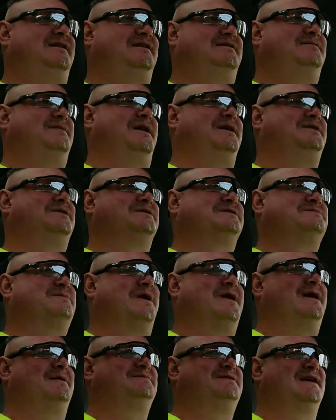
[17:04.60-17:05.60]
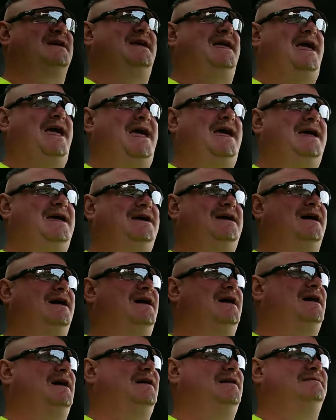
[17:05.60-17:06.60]
Michael's mom's like, hey,
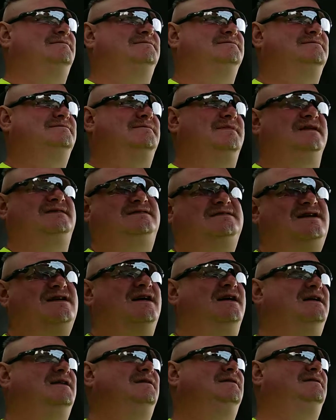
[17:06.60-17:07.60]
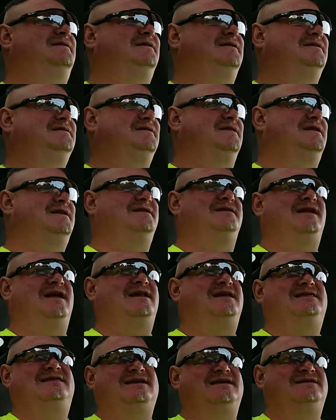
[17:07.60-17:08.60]
my son, is there
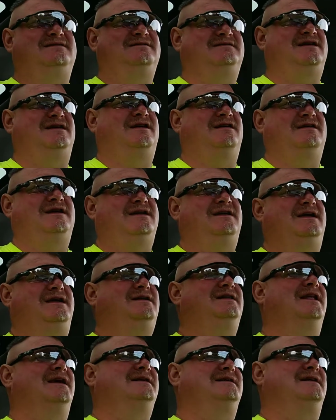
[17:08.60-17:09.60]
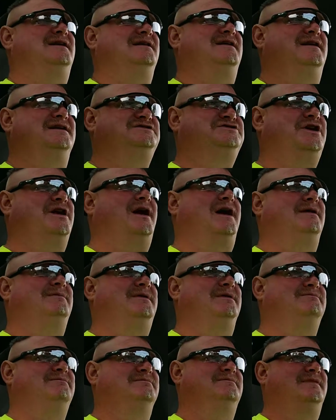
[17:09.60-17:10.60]
anything, he'd like a job.
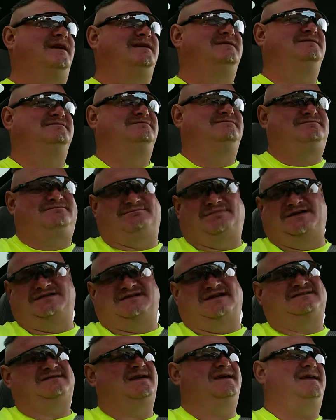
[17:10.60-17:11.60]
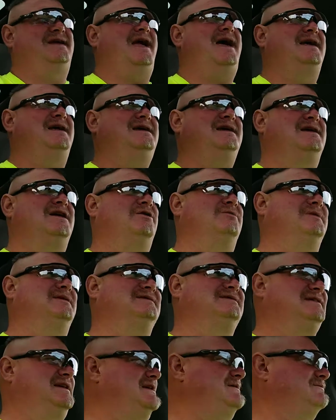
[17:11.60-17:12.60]
And BJ's like, yeah, he can help me
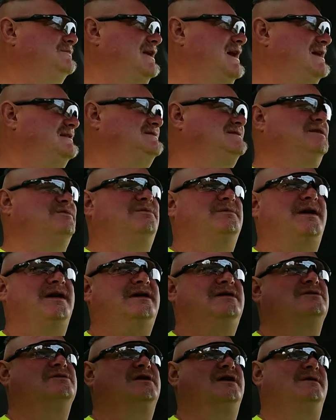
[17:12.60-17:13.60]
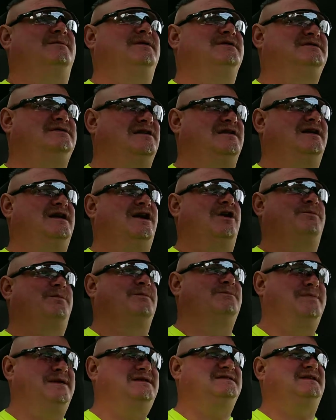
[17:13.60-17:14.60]
sandblast. So Michael come and started helping
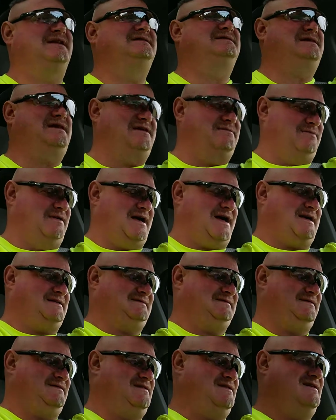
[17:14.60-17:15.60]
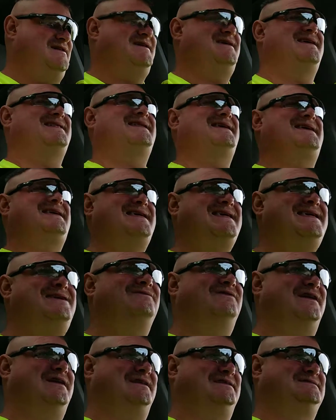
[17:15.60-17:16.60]
BJ sandblast in the
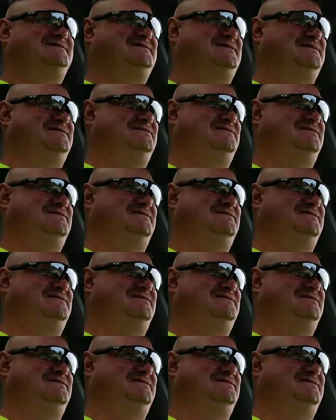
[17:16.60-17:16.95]
evenings.